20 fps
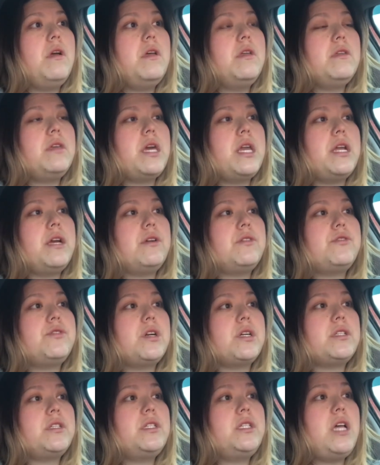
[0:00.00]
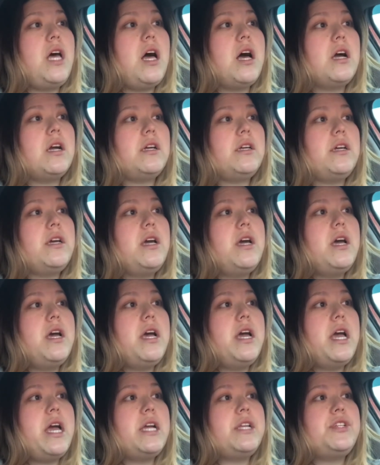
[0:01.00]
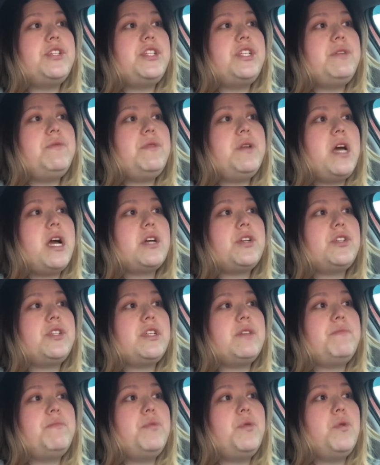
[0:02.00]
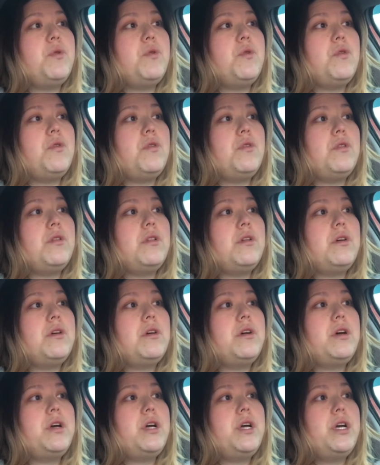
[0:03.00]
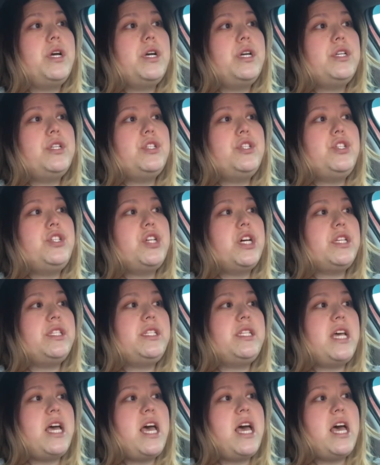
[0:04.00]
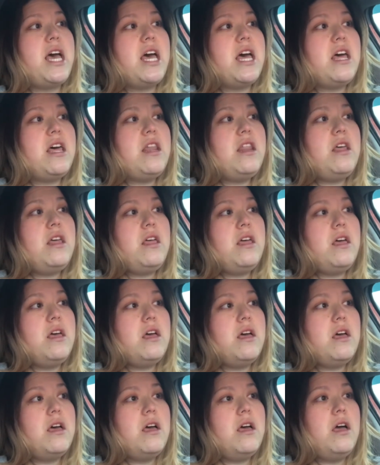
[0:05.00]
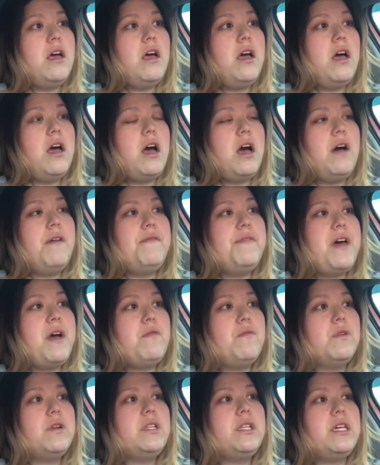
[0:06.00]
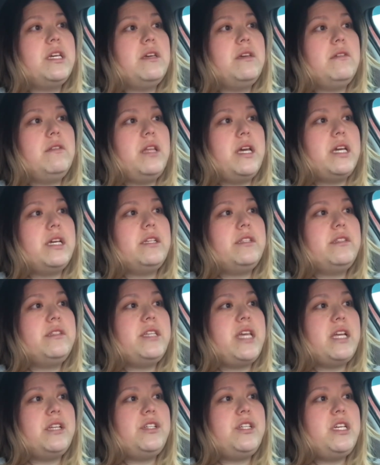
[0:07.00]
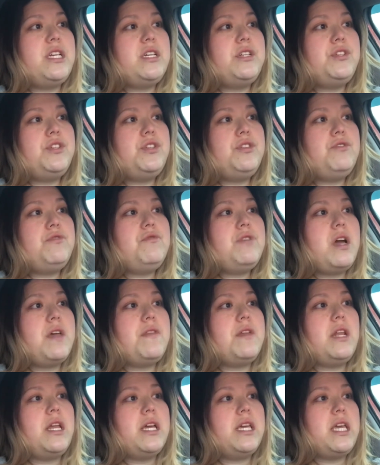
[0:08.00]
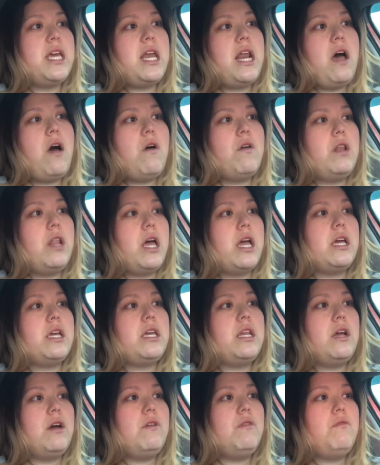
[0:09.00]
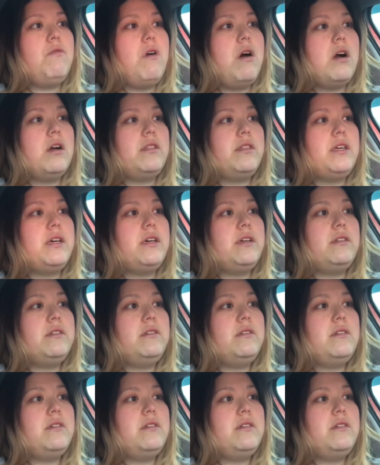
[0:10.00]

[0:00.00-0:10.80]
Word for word: getting her truck stuck. And she would actually pull just ahead of that really, like, sketchy issue, and then, like, get out and, like, you know, walk the